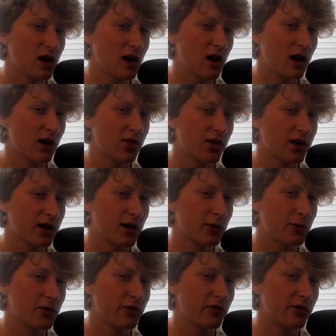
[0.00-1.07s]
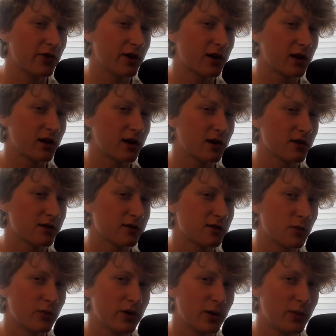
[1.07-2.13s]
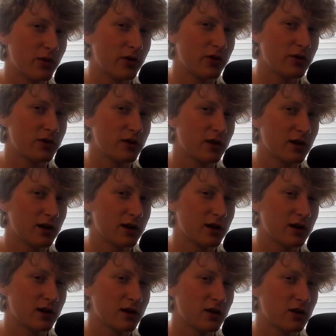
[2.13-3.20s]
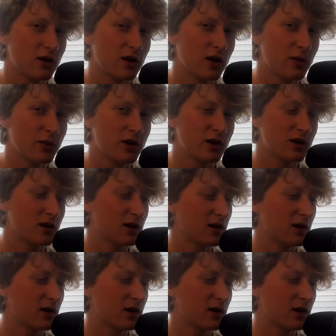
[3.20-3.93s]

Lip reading: I think it would fucking kill some people. Like, you know what I mean?